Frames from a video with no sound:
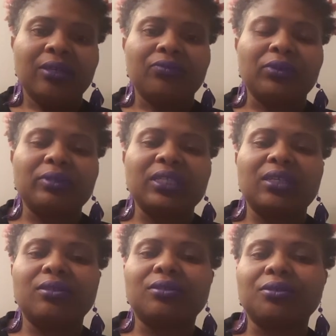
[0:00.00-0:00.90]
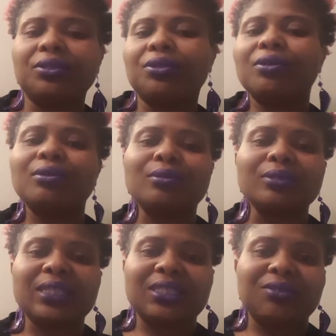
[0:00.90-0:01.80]
routine. So your
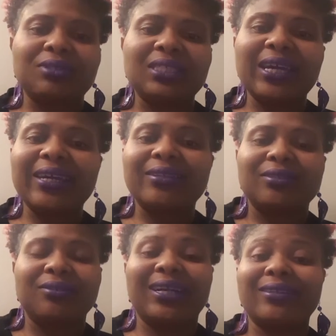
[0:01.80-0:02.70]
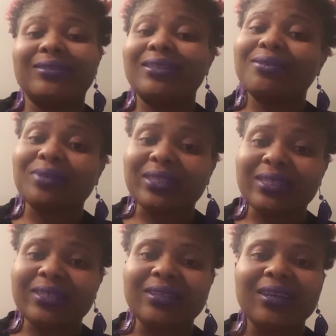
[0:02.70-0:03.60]
goals that you set, you got to stick with it.